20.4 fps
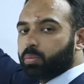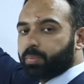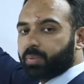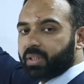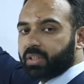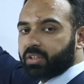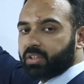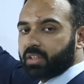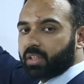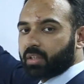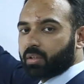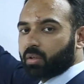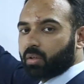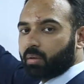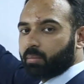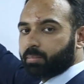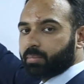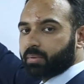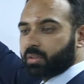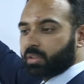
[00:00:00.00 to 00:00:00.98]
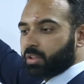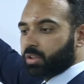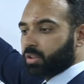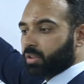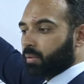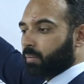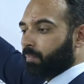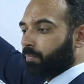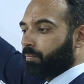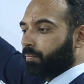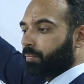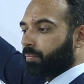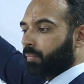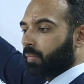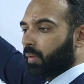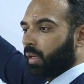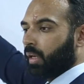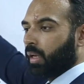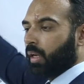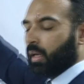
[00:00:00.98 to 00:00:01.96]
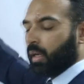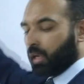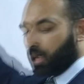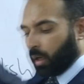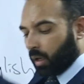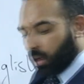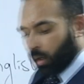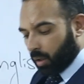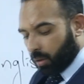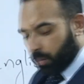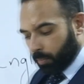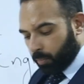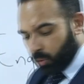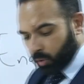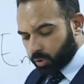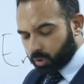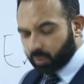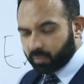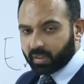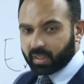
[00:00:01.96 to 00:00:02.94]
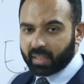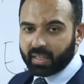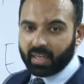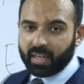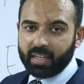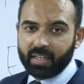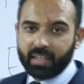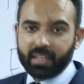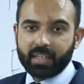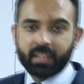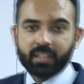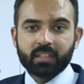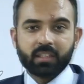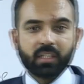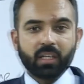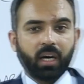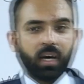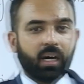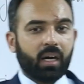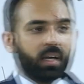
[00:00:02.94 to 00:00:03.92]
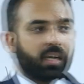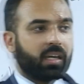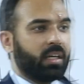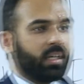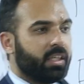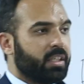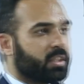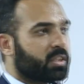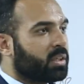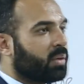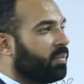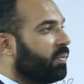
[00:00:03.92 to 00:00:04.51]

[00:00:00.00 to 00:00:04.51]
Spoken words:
to Précis and composition. Most of the candidates are least